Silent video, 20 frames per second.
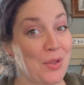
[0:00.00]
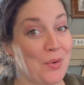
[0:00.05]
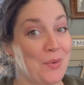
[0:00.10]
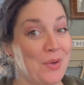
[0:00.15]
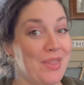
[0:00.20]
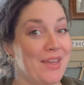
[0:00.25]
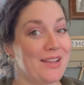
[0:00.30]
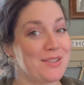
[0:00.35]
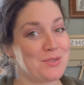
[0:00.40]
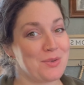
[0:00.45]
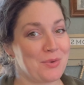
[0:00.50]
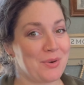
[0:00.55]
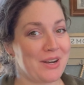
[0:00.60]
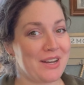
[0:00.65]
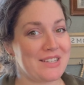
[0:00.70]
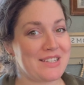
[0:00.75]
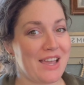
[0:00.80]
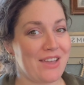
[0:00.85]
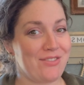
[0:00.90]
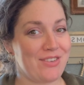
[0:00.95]
Well, that's what we're
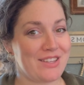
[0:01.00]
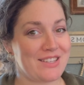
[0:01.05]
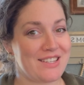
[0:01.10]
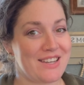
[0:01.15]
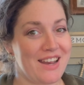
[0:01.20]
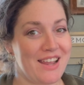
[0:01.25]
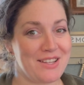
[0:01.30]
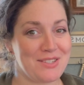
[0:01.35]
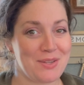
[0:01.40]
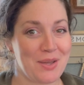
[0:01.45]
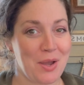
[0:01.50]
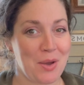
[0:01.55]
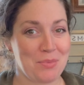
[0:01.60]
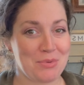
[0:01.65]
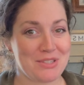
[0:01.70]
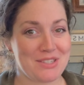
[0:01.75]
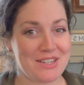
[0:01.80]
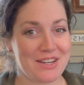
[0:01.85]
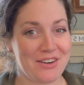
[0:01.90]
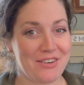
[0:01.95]
going to dive in today, so I
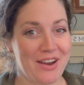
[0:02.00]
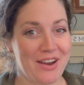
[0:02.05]
hope you stick